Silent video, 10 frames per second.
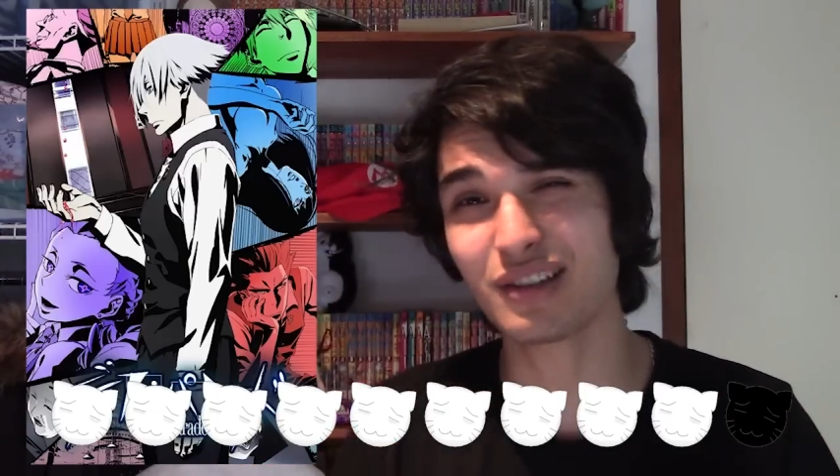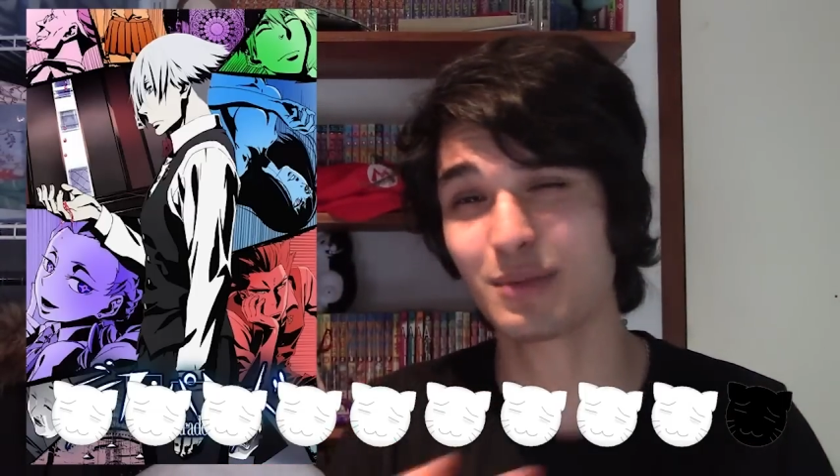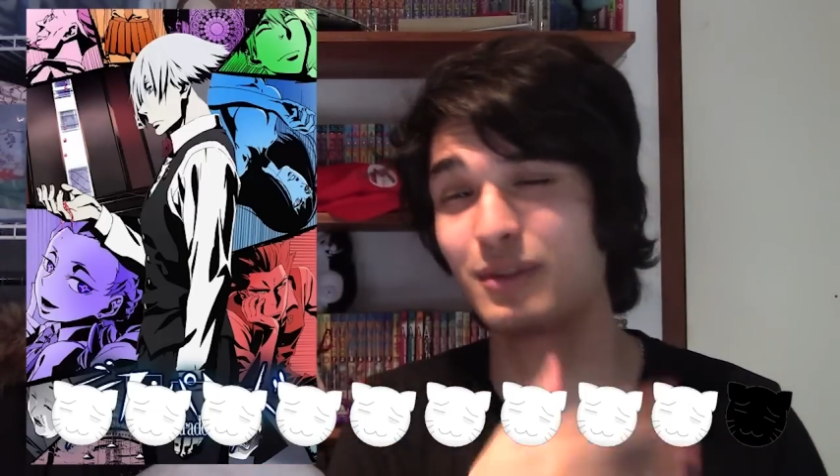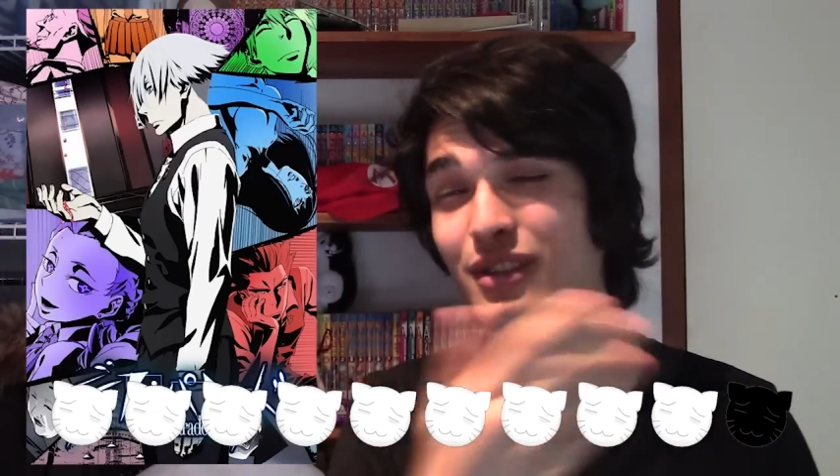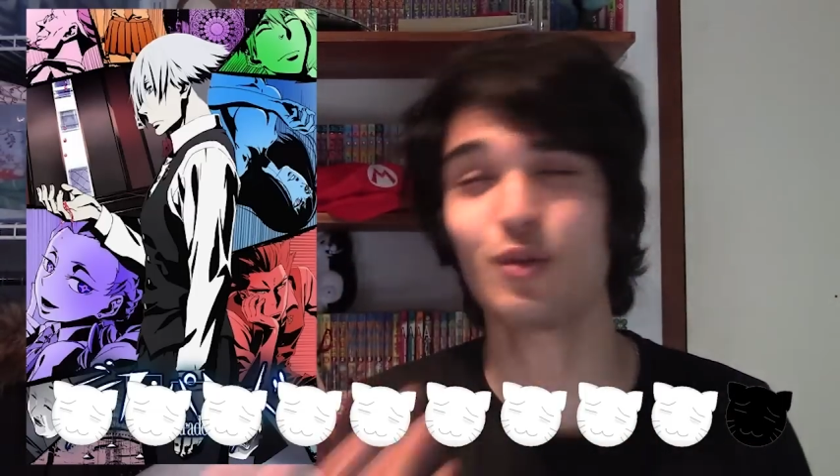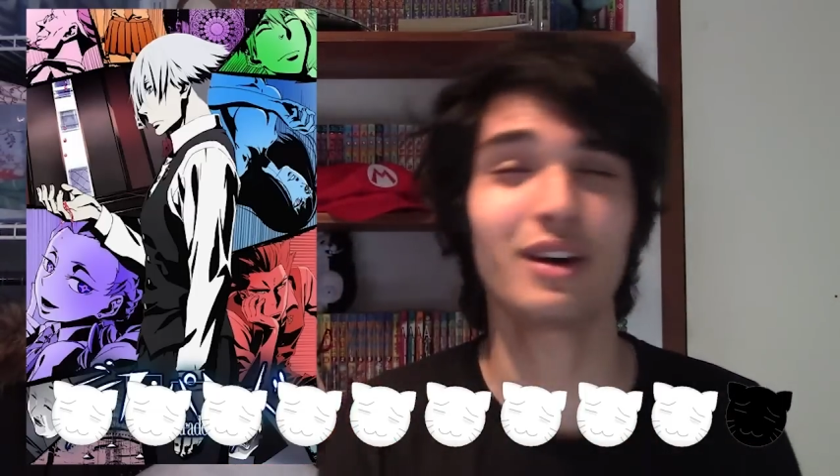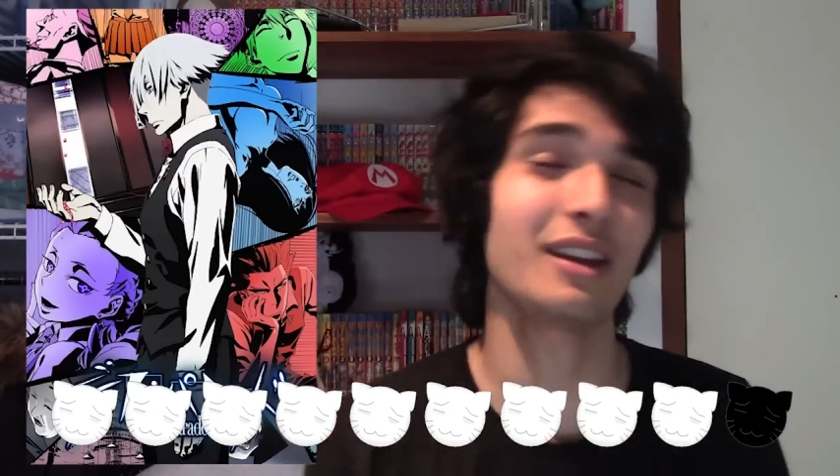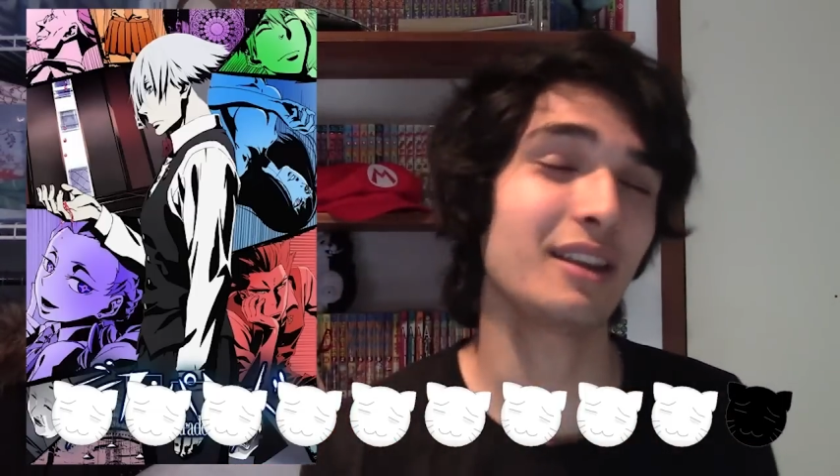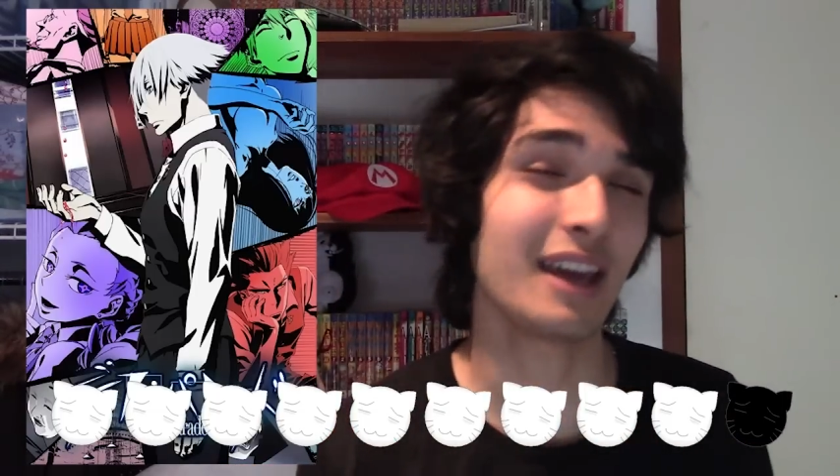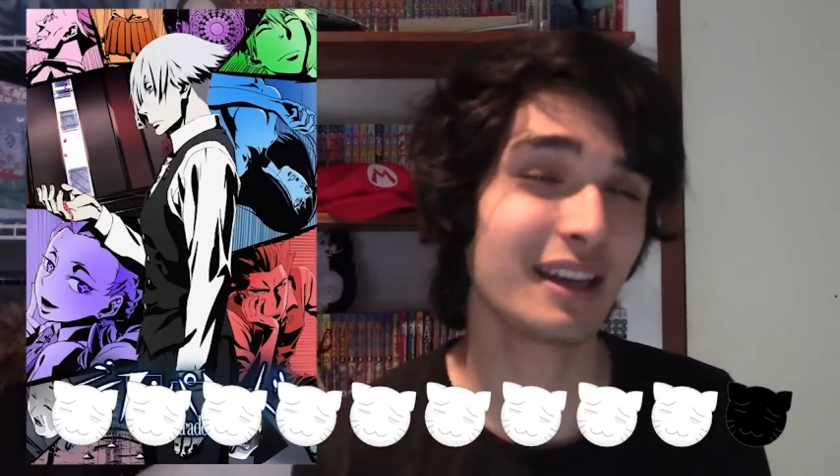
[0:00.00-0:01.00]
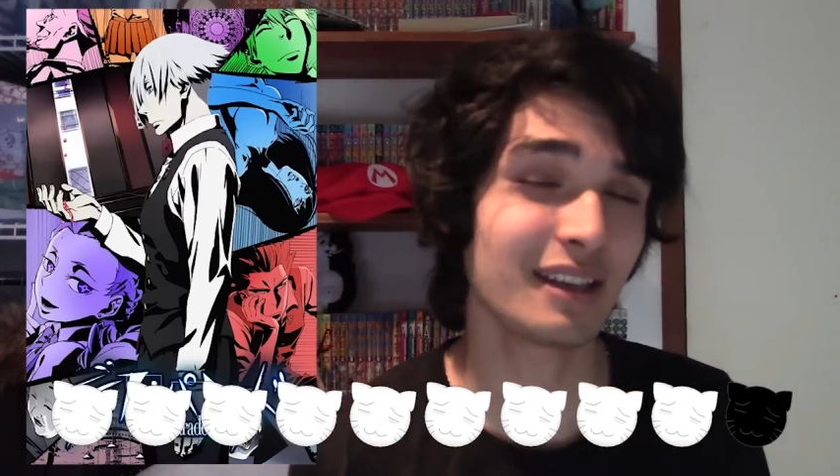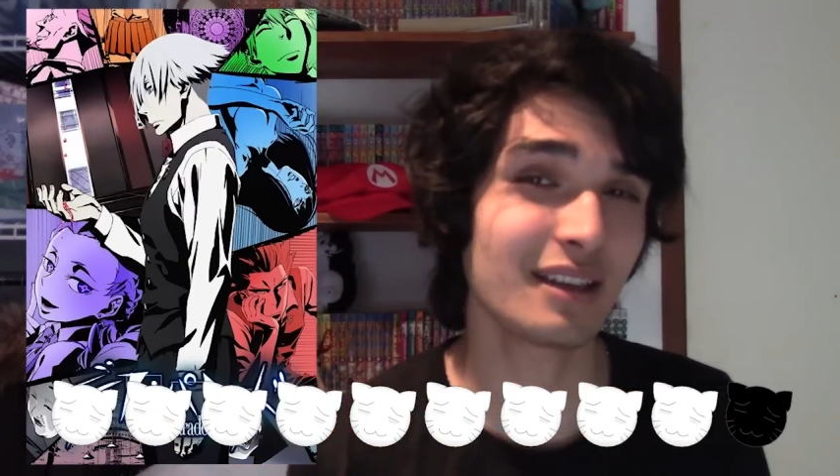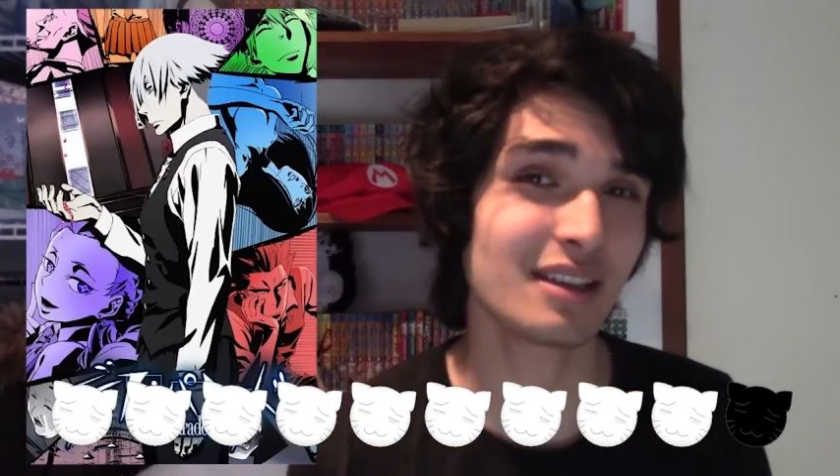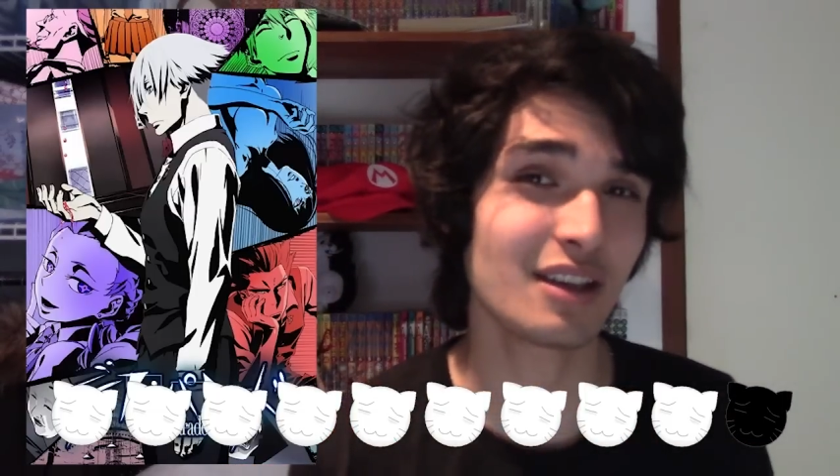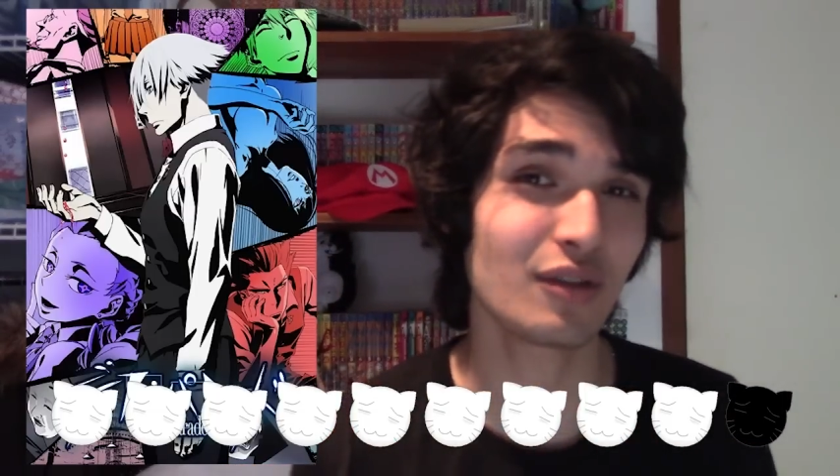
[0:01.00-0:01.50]
especially the way that they ended
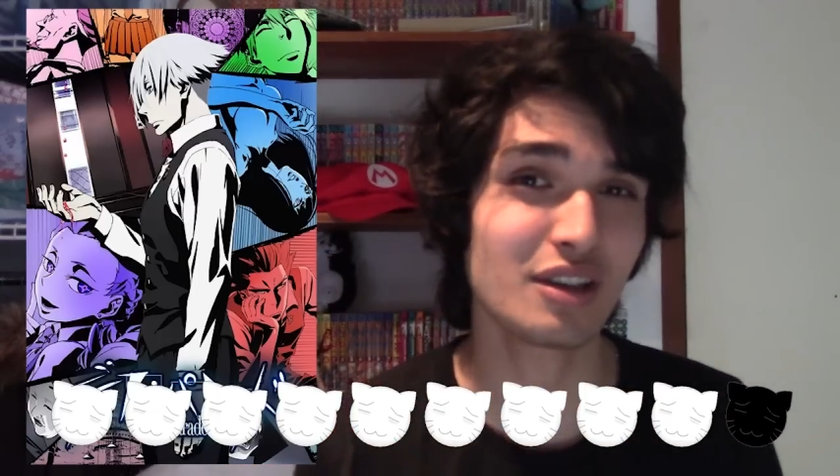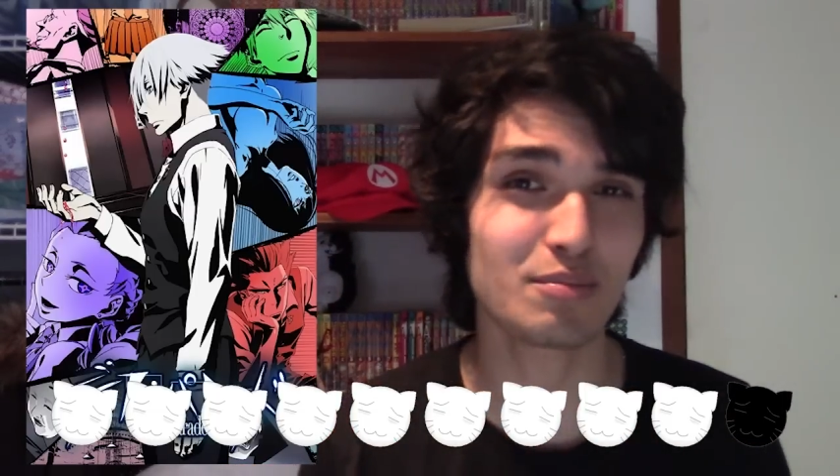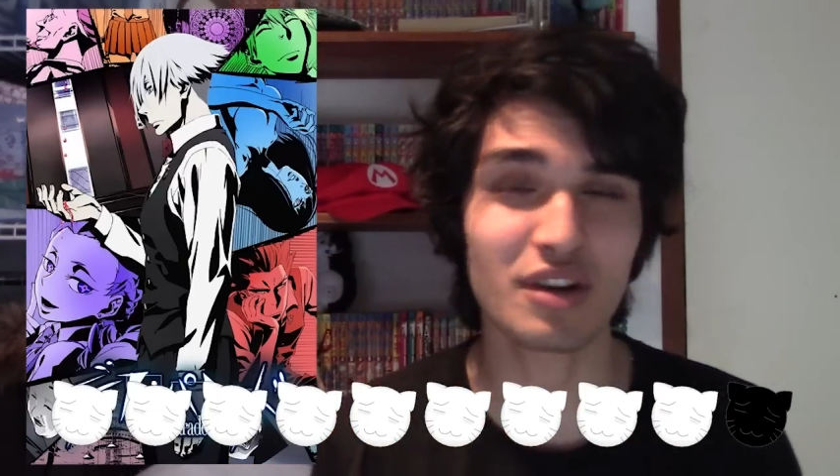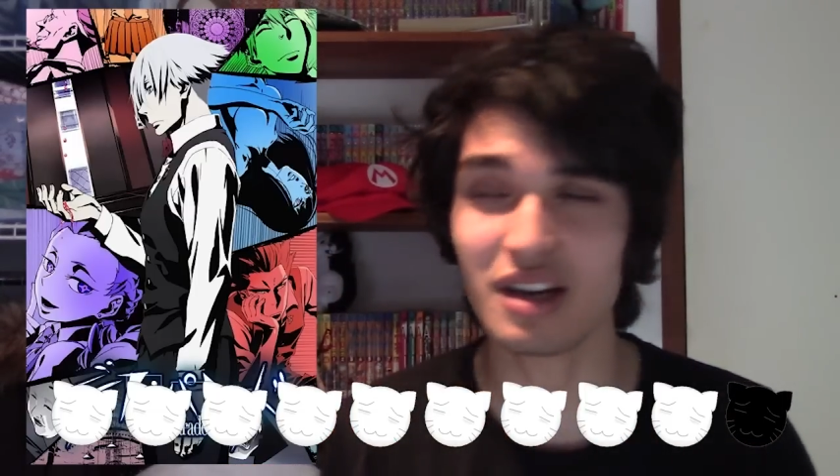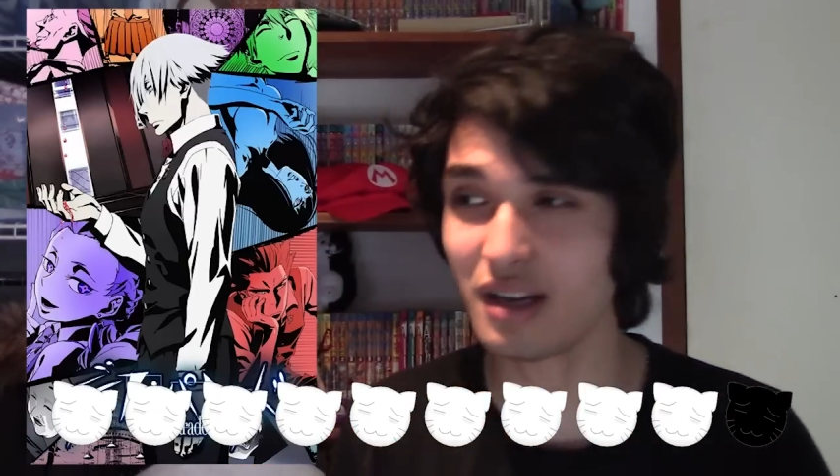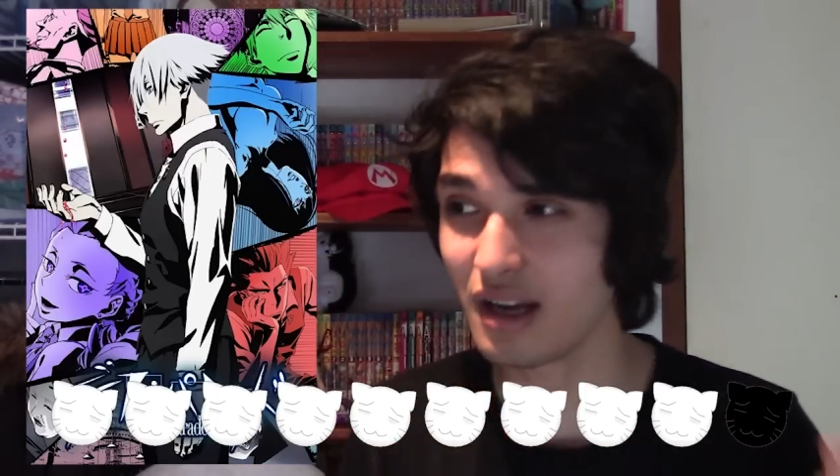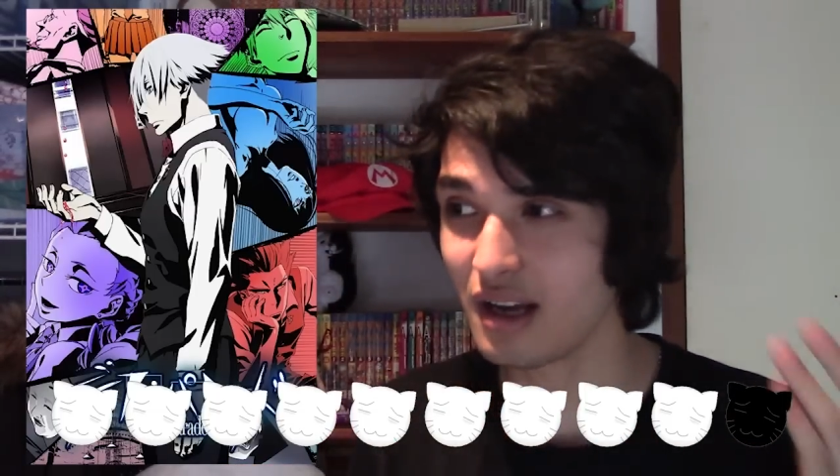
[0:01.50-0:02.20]
the series, but